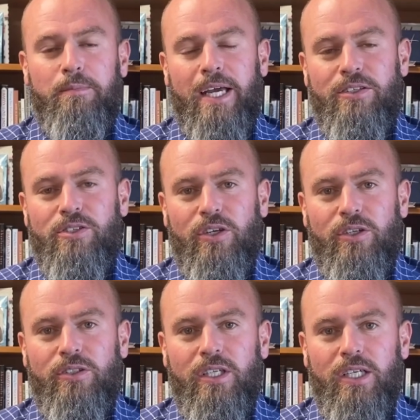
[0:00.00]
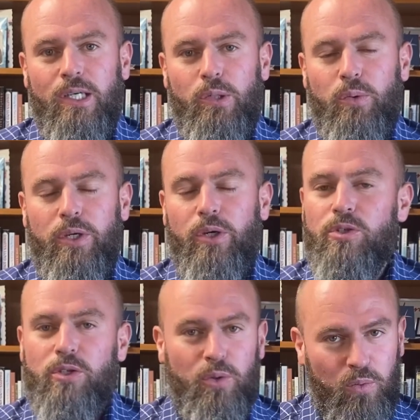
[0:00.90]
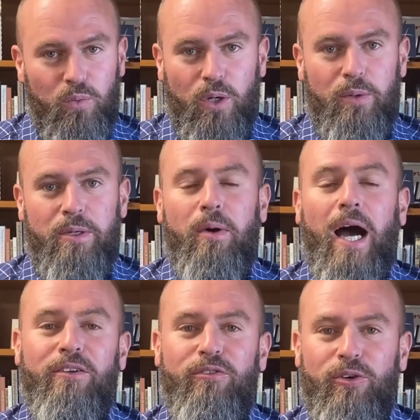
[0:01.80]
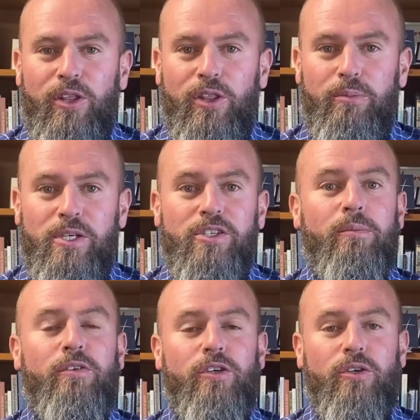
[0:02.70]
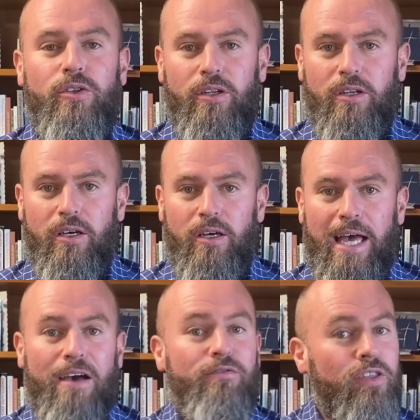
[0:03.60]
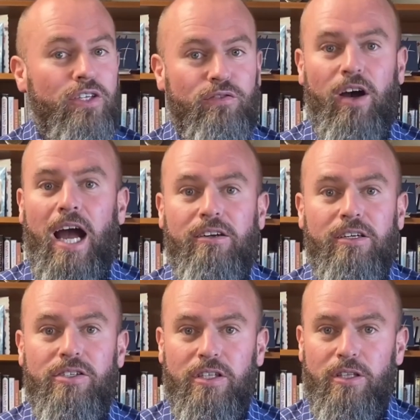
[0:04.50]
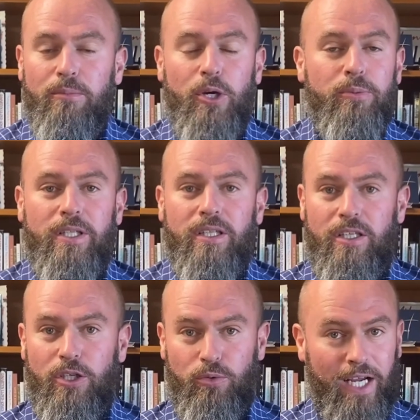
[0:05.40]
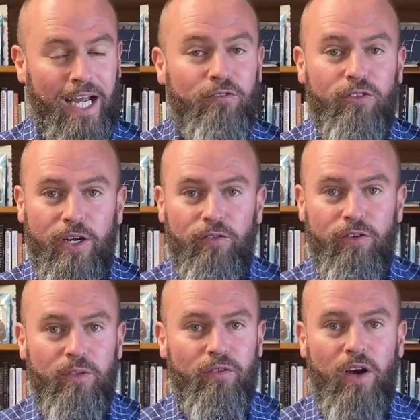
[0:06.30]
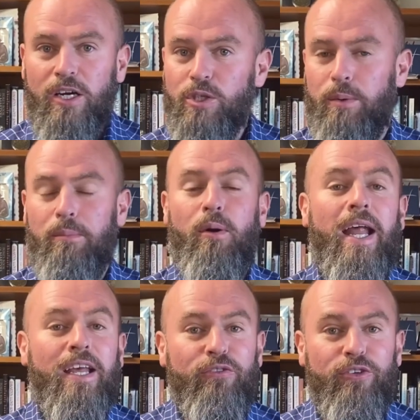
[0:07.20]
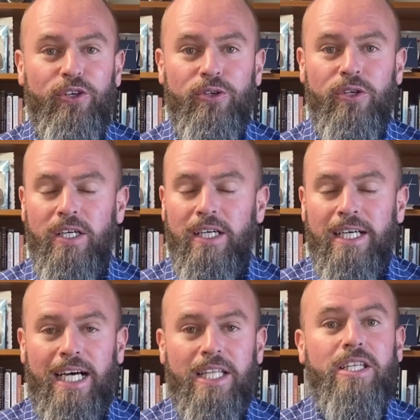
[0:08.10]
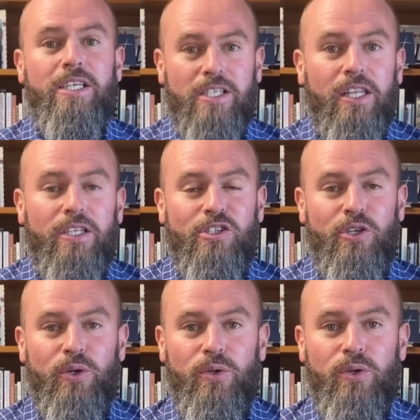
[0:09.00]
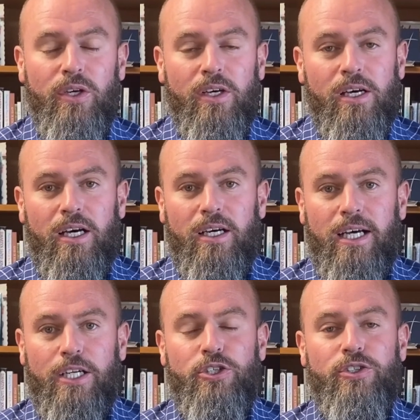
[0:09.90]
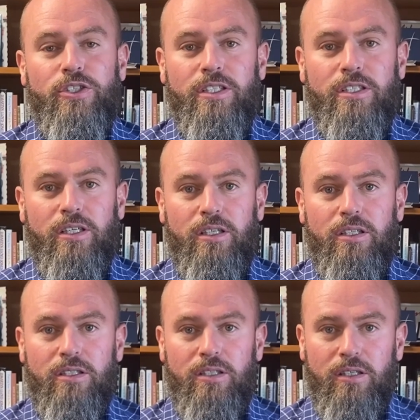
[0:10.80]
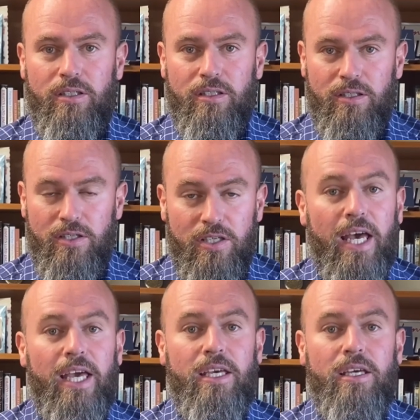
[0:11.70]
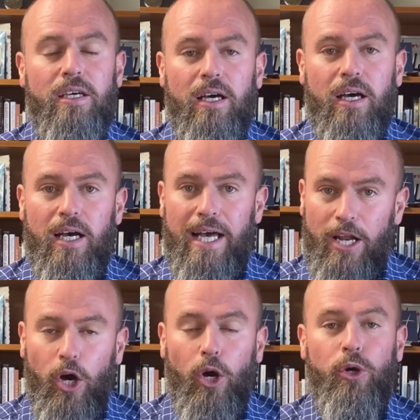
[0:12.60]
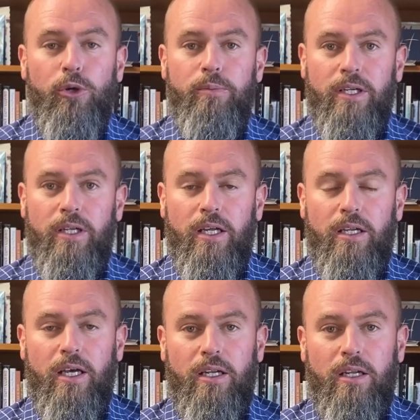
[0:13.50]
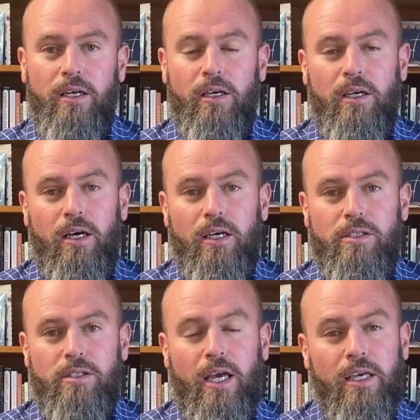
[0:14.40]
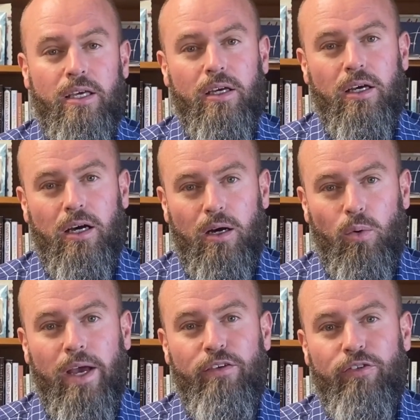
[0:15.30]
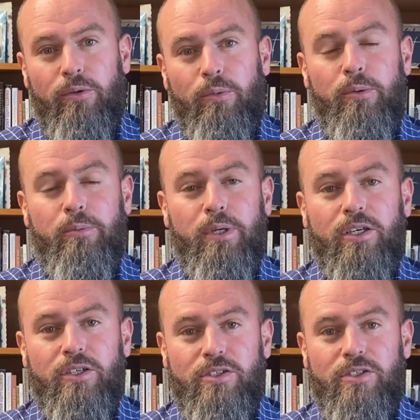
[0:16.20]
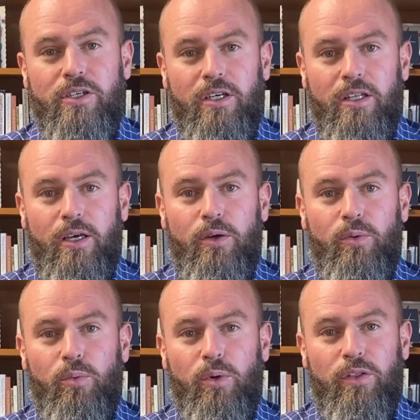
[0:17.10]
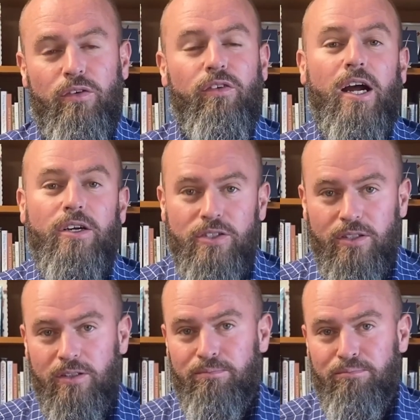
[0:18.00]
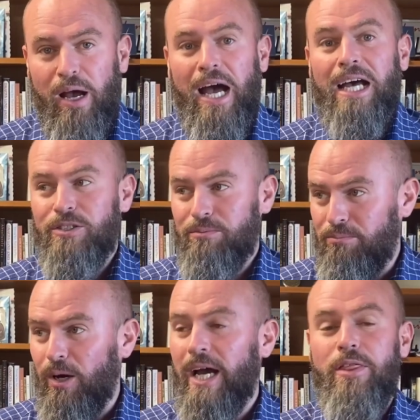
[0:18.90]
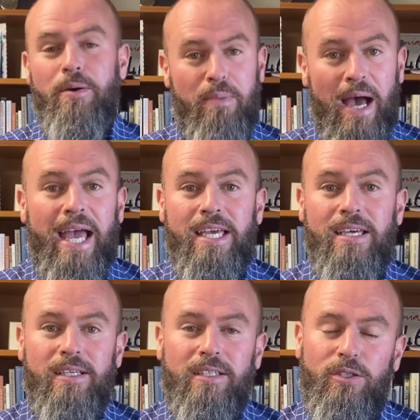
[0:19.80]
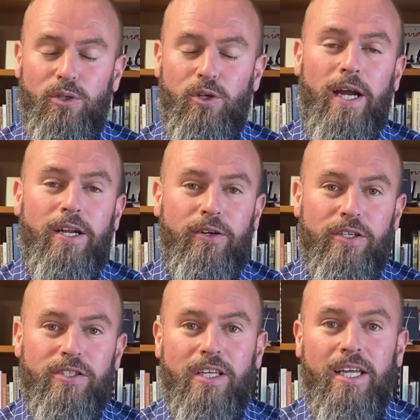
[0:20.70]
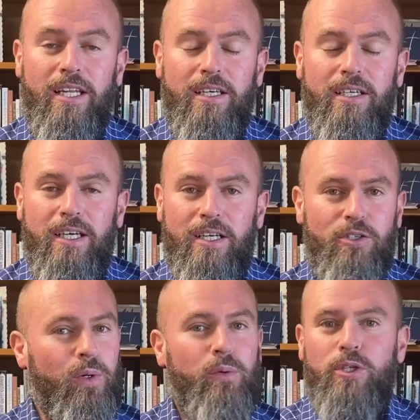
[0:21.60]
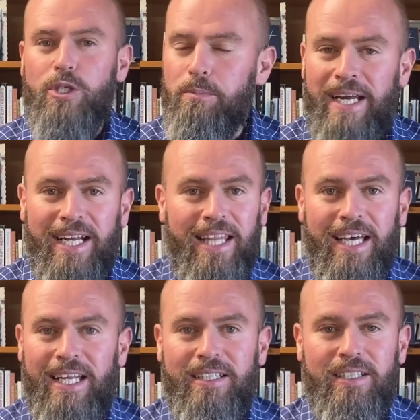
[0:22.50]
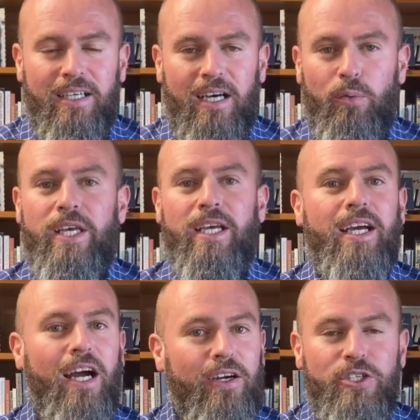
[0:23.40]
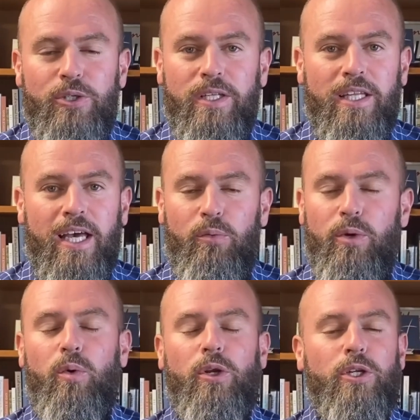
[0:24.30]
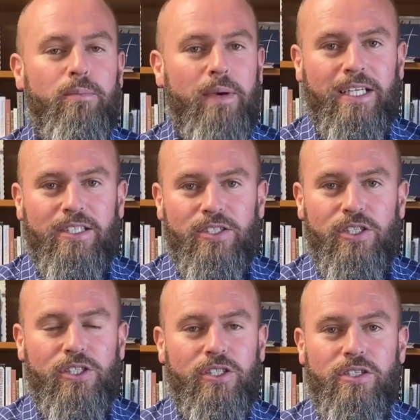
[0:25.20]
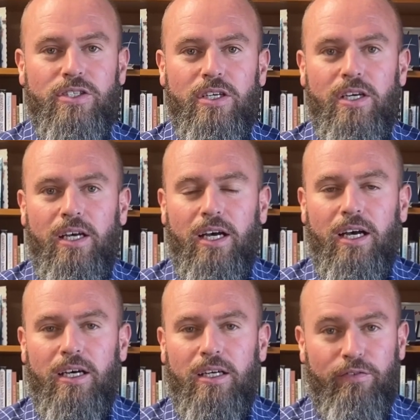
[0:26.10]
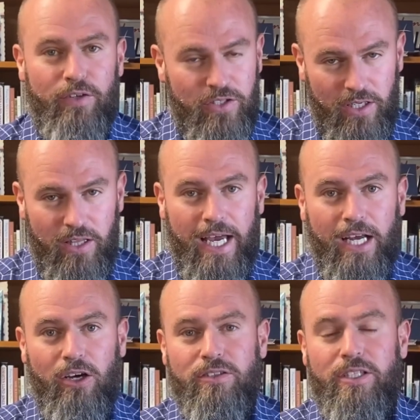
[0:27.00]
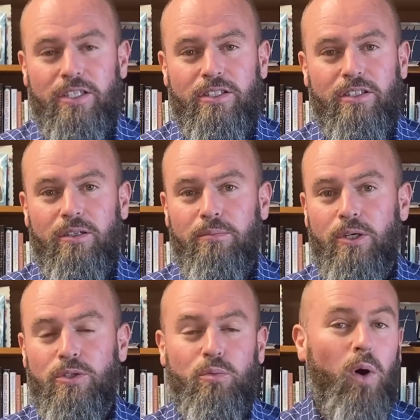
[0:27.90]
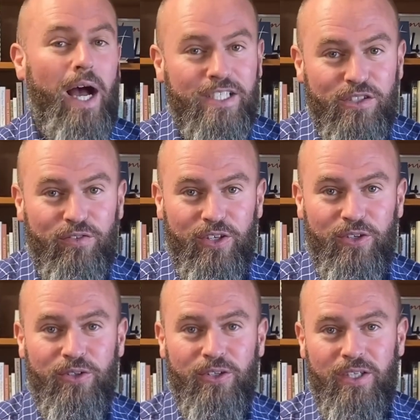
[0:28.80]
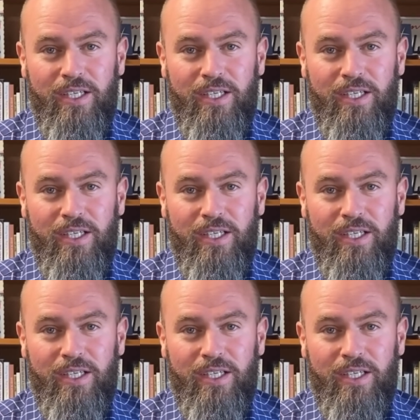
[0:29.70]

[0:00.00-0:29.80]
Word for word: And so we also want to be mindful that there'll be some of you that uh, have this virus at the moment, that you're recovering from the virus. We're praying for you. And then there's others who uh, are choosing to, to, to stay uh, at home and, and, and uh, stay uh, away for the moment because they want the virus to pass by the bay to a greater extent. And so we respect that. Uh, we encourage you in that. We want you to make decisions uh, if it's in that context that are most wise for you.